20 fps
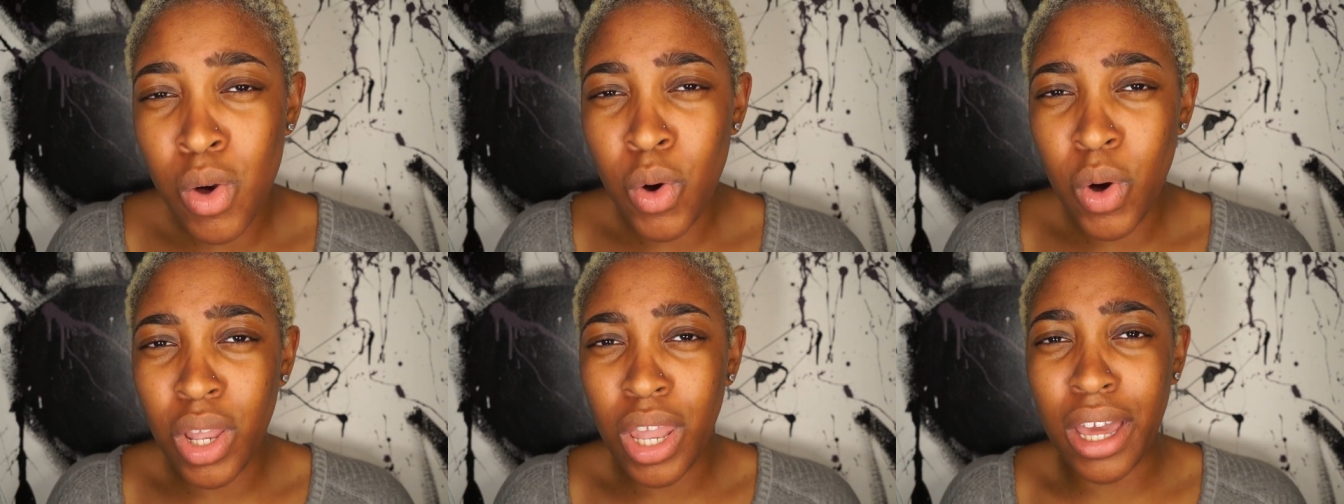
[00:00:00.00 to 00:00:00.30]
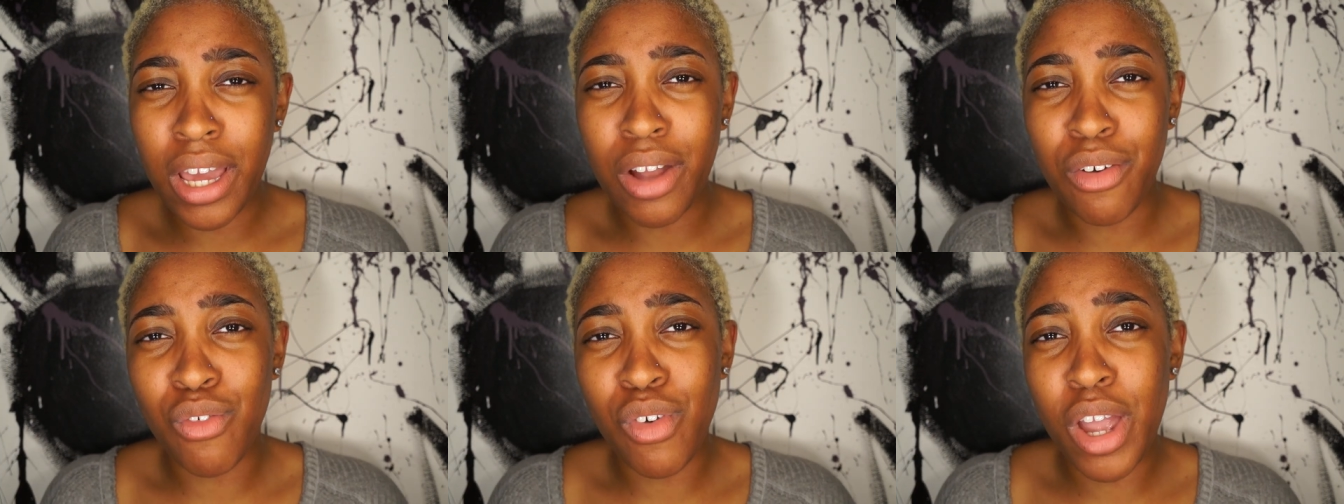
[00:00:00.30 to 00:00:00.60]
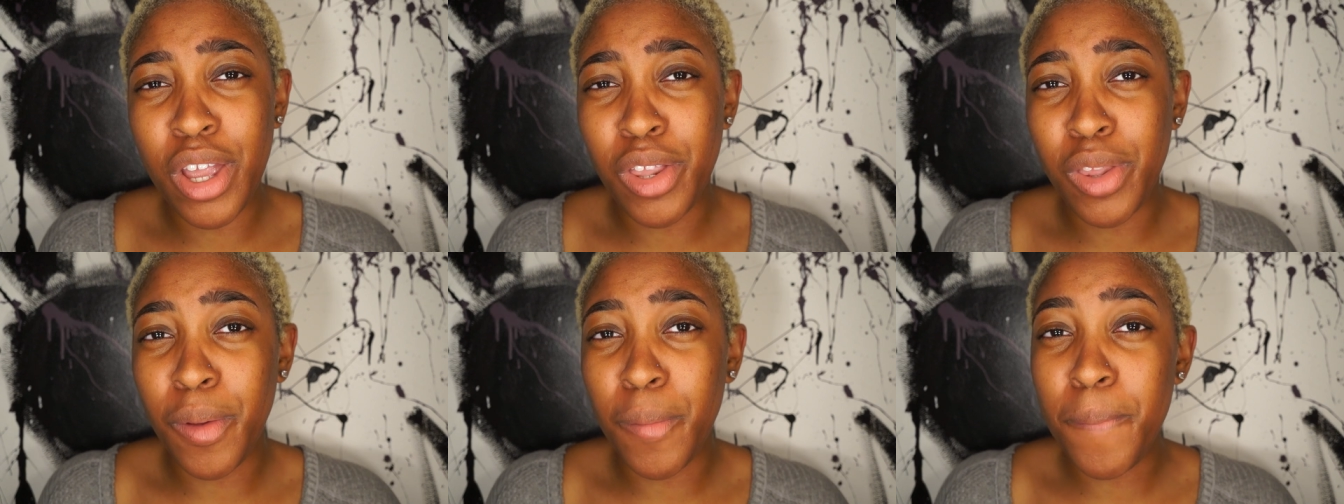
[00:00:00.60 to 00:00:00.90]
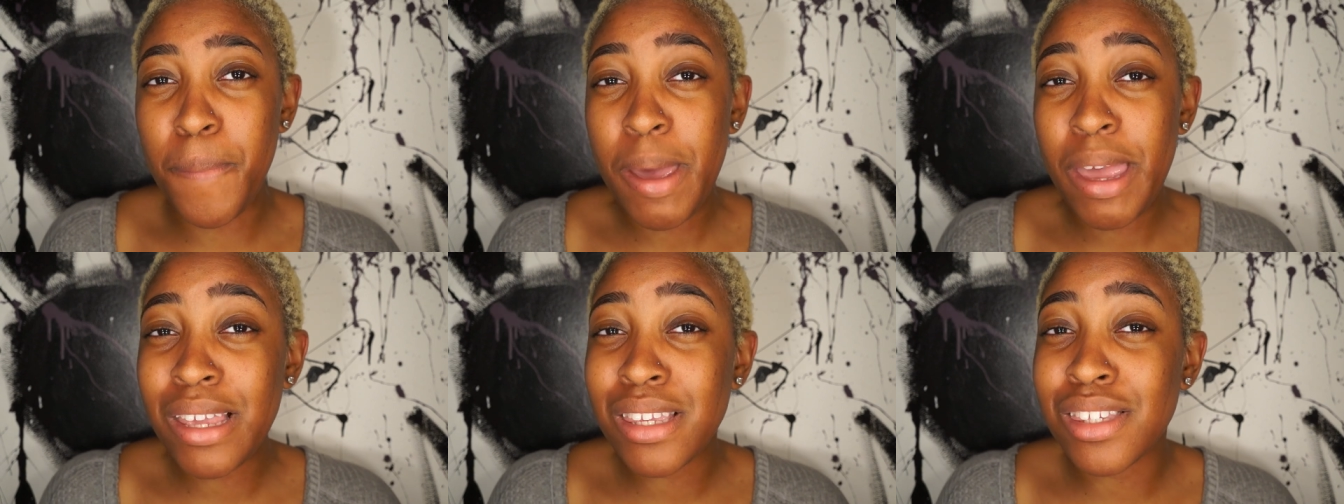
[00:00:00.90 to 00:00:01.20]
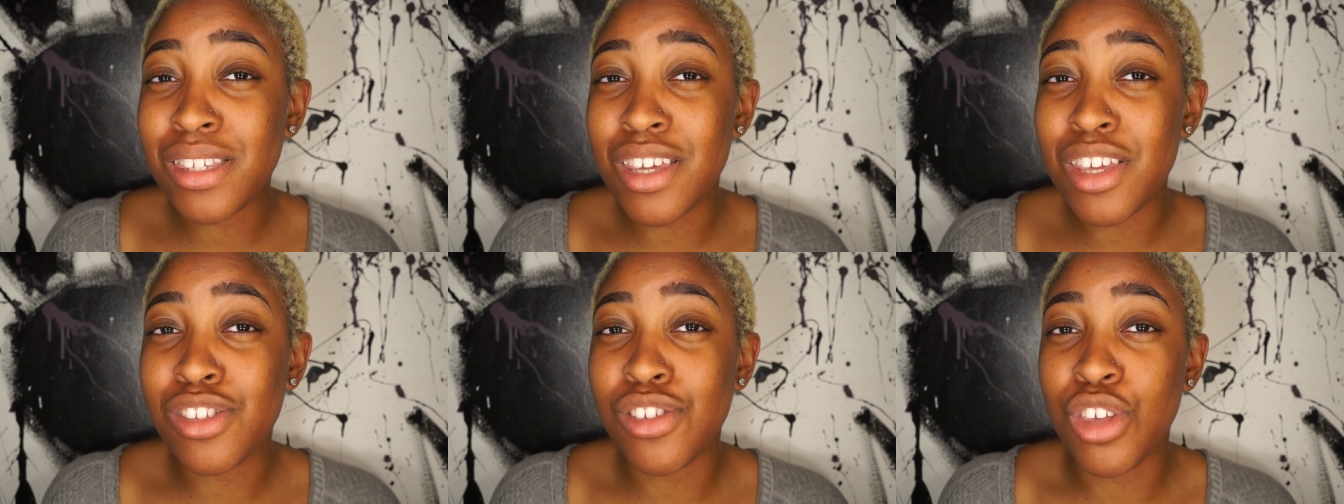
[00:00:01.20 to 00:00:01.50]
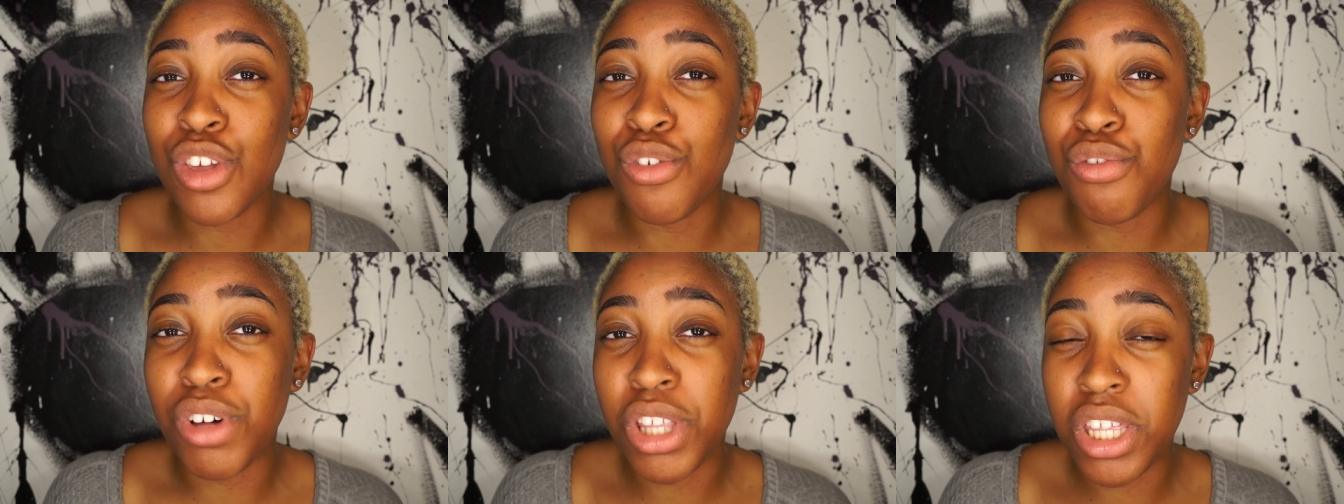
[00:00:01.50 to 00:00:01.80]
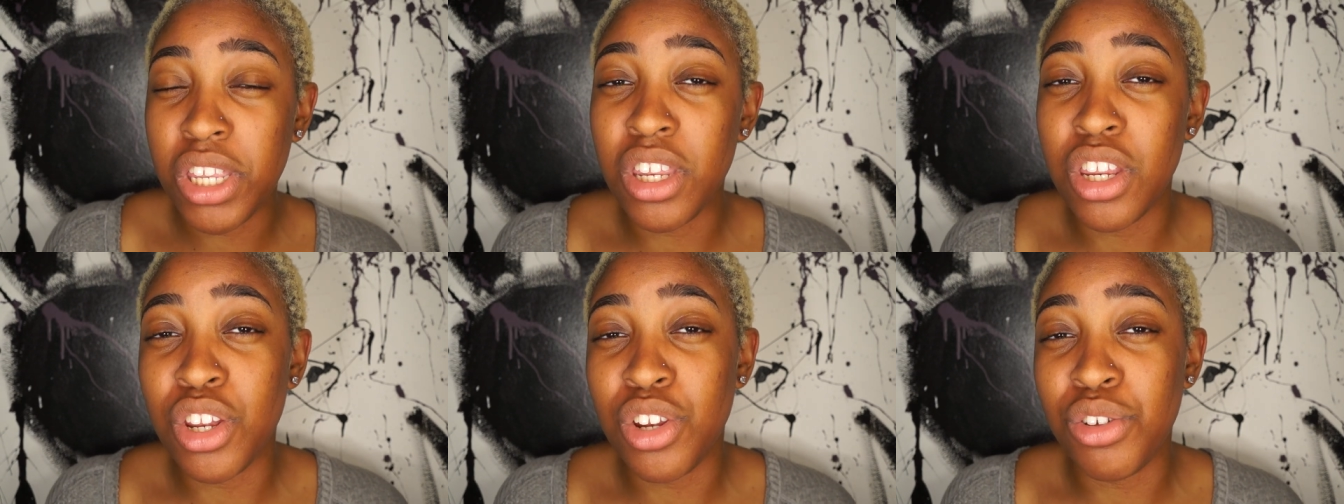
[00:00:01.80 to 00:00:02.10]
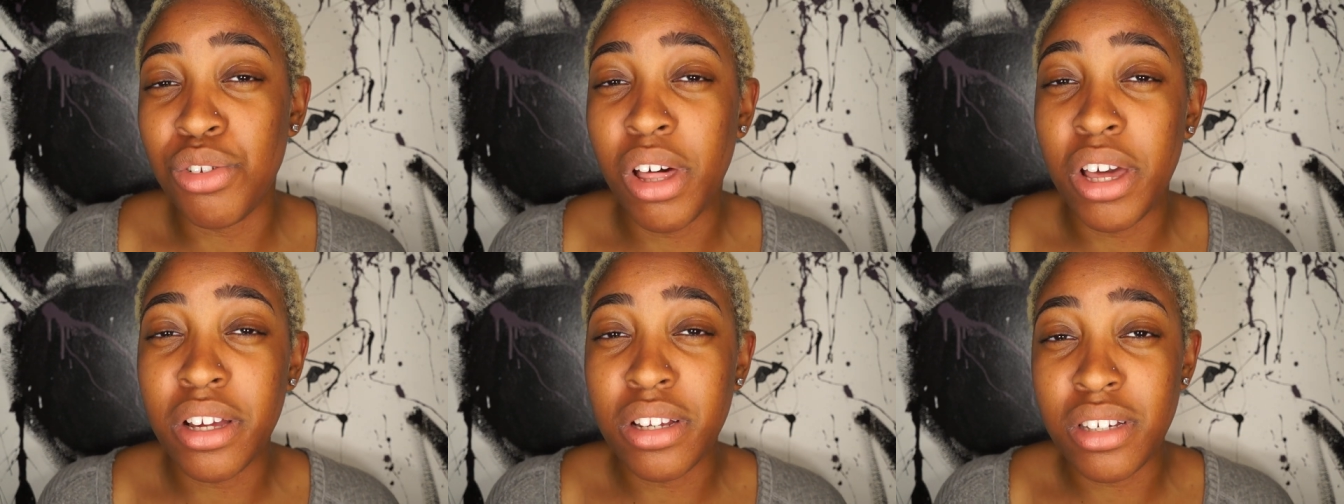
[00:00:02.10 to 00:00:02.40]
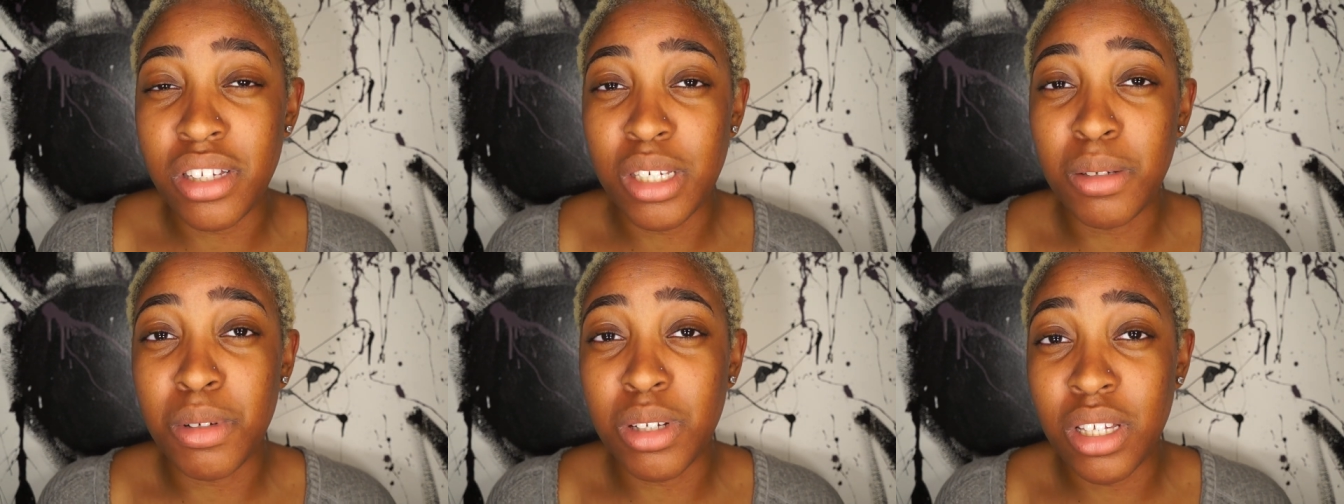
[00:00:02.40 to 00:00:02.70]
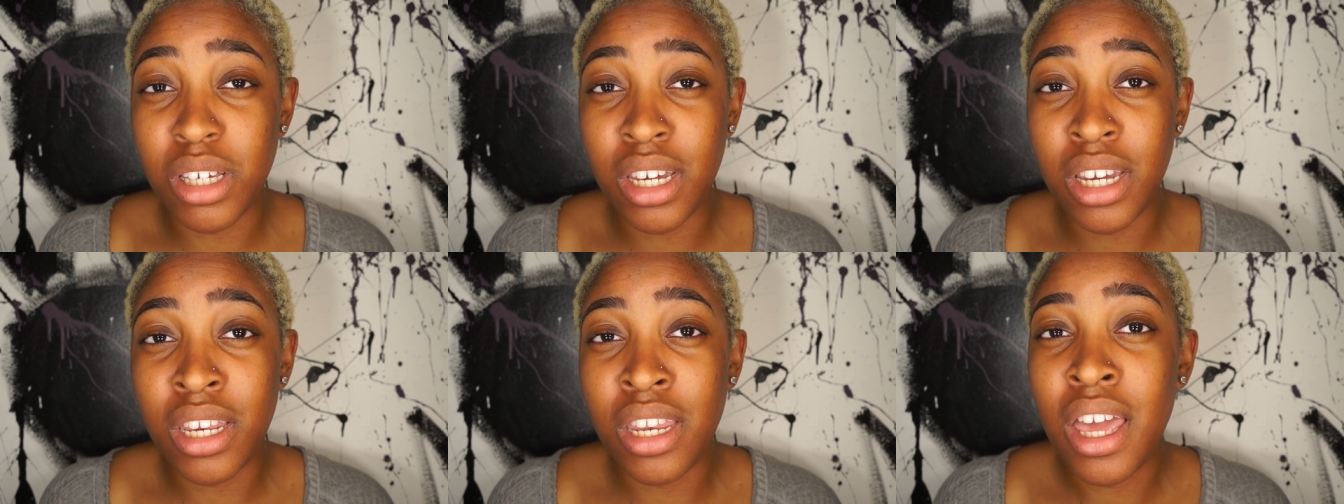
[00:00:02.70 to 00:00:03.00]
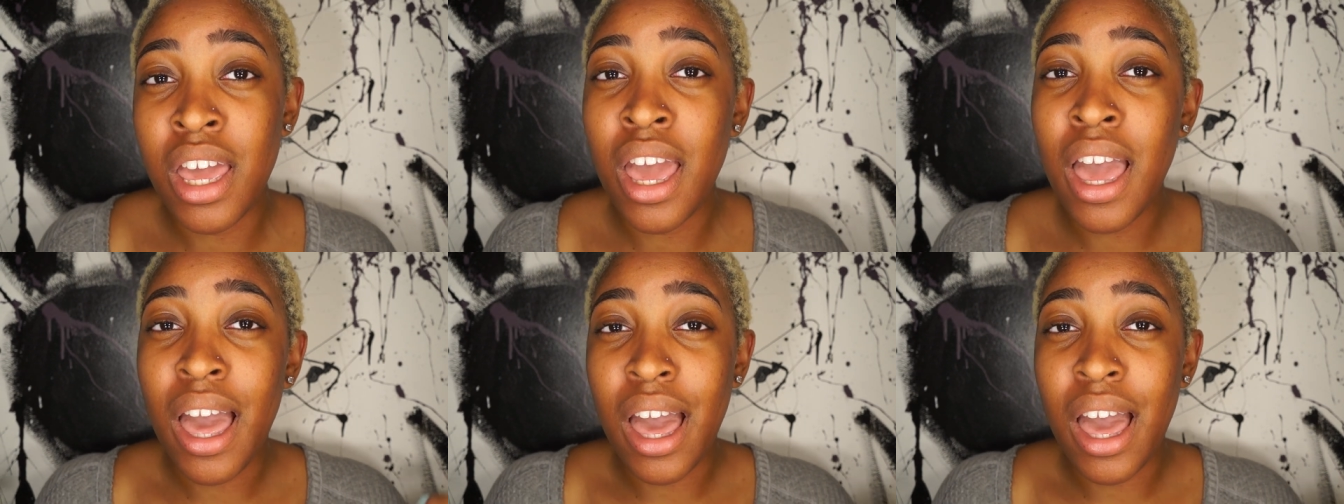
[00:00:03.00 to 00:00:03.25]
on like a regular basis, so you really need to do like a deep clean.